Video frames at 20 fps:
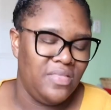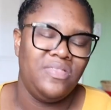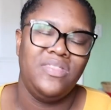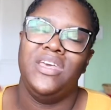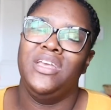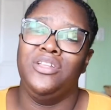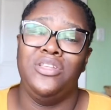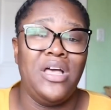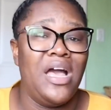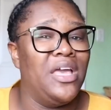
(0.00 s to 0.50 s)

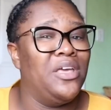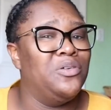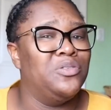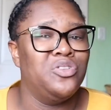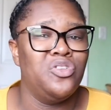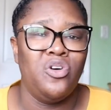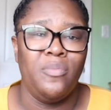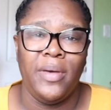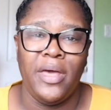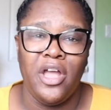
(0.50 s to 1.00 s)
I
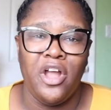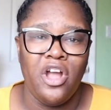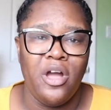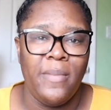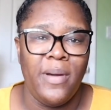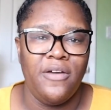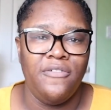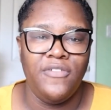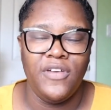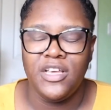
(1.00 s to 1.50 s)
use it on my hair
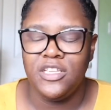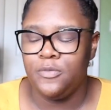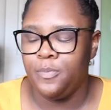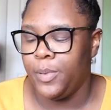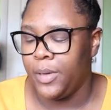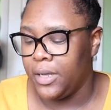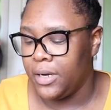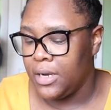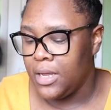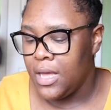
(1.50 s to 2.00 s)
and my face,
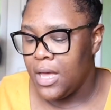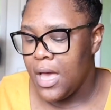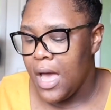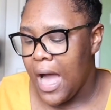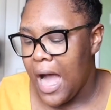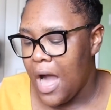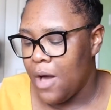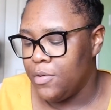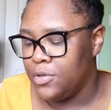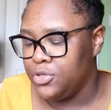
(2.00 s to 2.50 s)
but
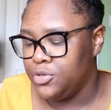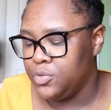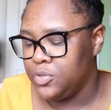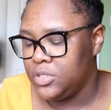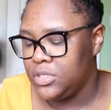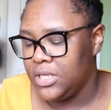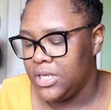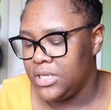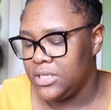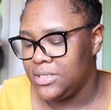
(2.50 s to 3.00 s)
I would
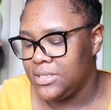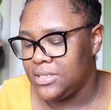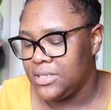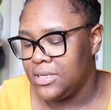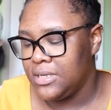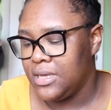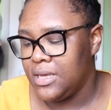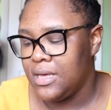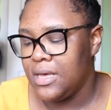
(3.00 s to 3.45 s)
use this